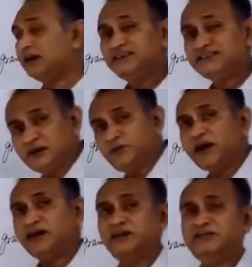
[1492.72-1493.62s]
still
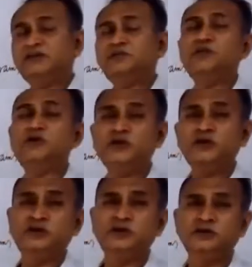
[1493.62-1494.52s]
practice it
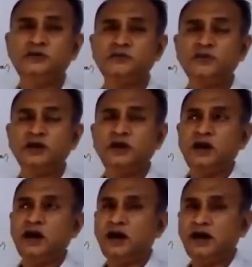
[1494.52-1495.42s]
more,
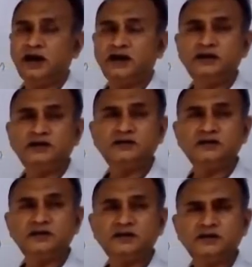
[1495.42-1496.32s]
and
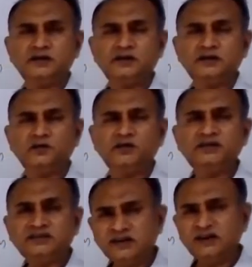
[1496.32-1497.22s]
you will
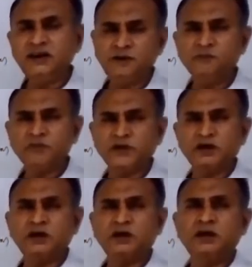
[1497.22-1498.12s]
see
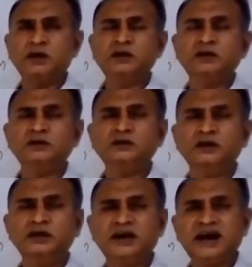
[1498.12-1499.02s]

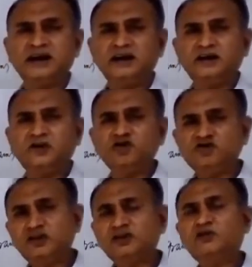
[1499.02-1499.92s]
the
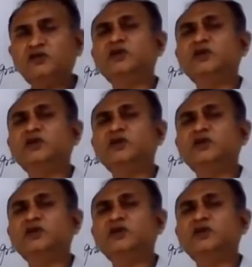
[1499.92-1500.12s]
questions from